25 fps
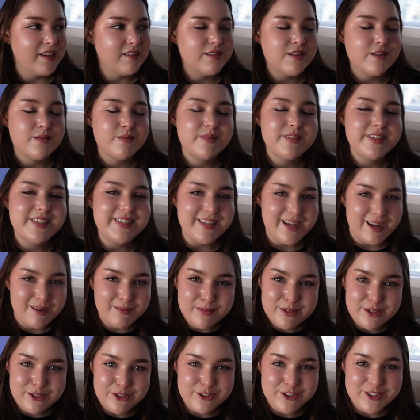have some
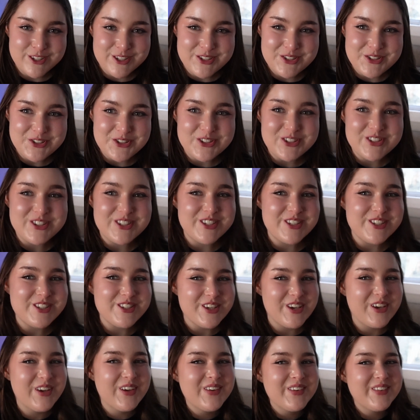damage control to
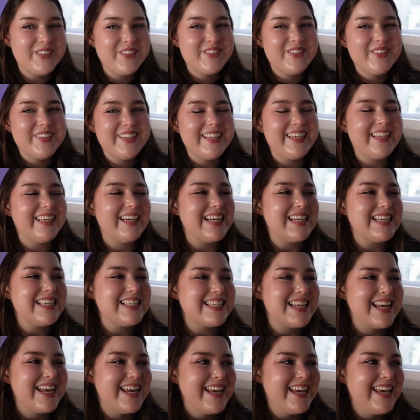do because
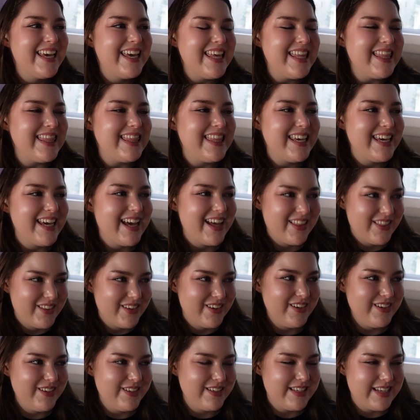the other
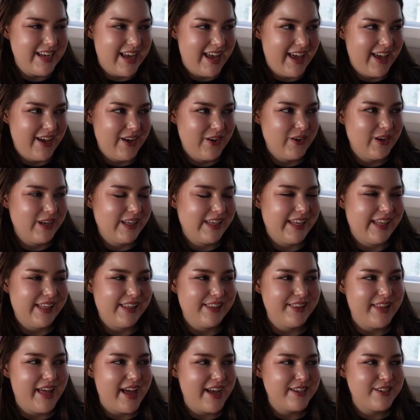day, or like
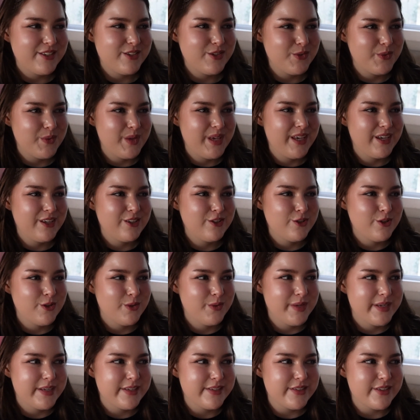last week, 2
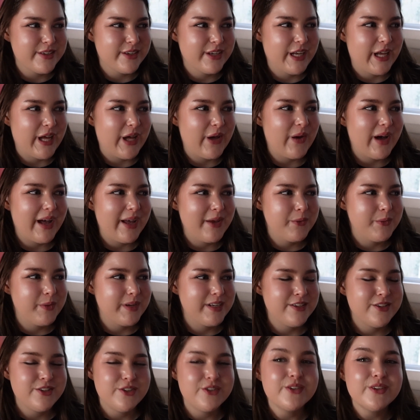weeks ago, I
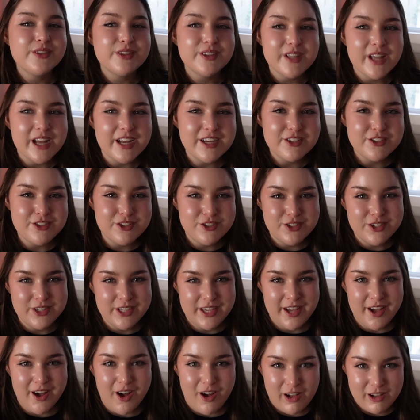went to Lush to
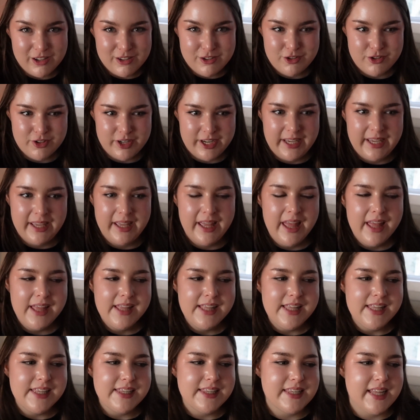get Audrey
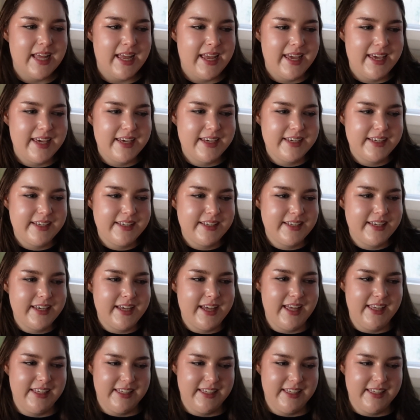like a